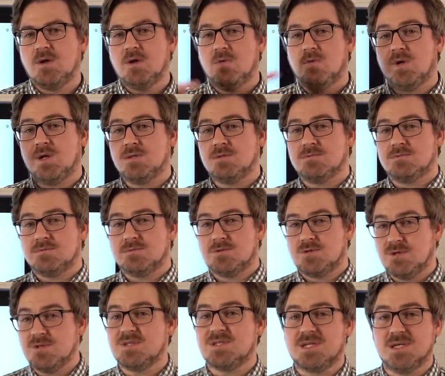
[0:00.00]
Well,
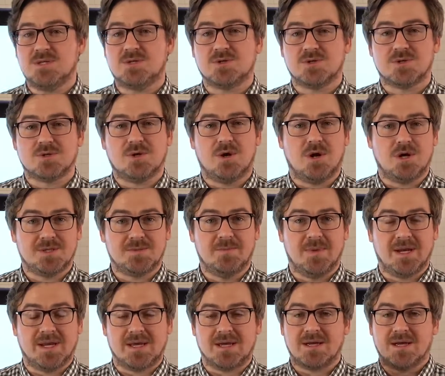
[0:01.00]
good teachers cost
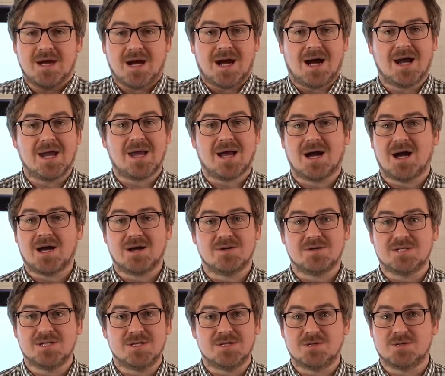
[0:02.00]
money. I hire
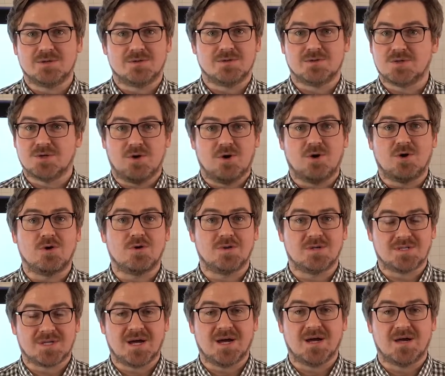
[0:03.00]
teachers all the
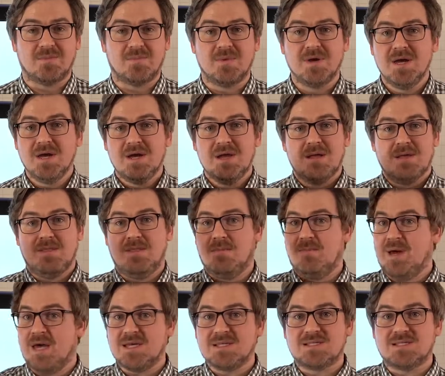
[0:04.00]
time. The
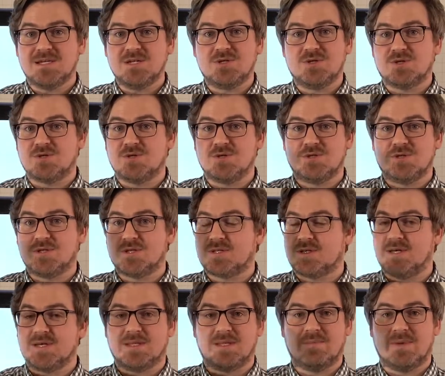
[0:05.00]
best teachers, just
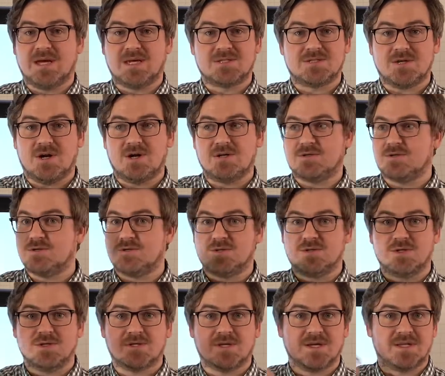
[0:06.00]
like the best doctors,
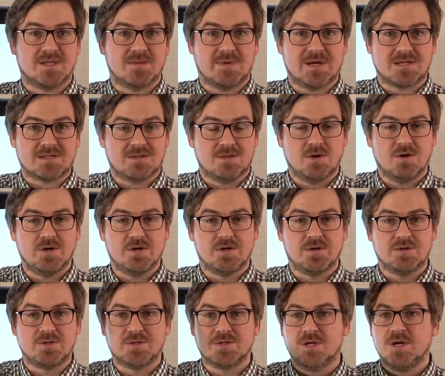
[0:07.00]
just like the best
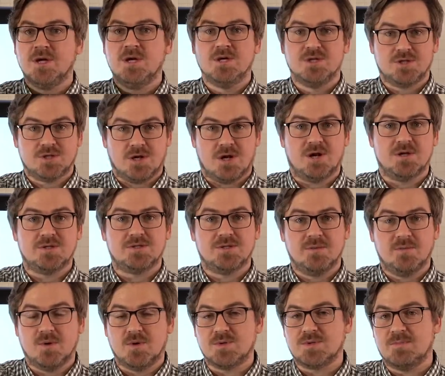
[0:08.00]
lawyers, charge the
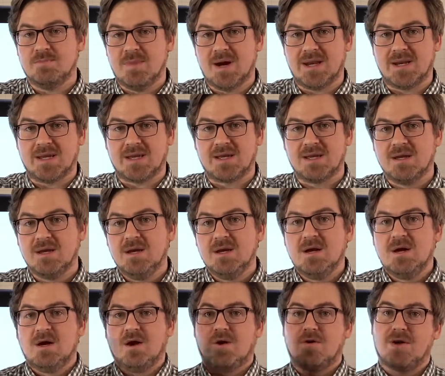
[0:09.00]
most money,
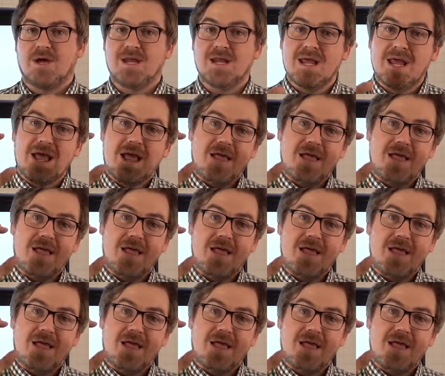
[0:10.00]
all right?